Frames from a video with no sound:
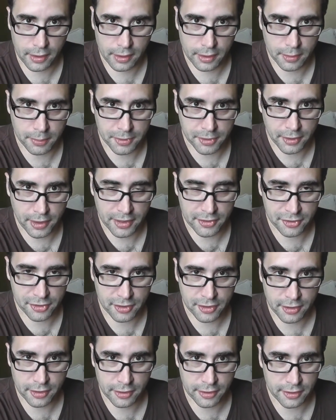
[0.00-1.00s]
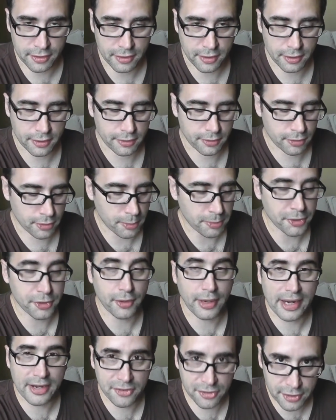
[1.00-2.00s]
computer
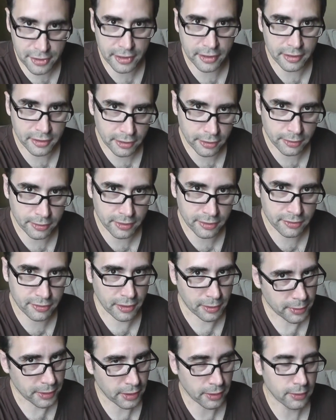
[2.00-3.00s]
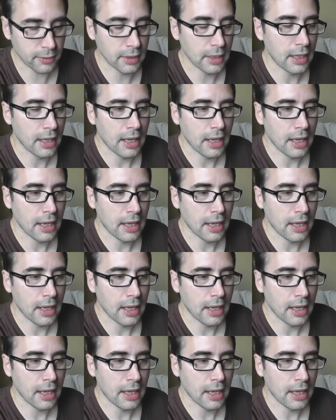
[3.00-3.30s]
engineering degrees, there we go.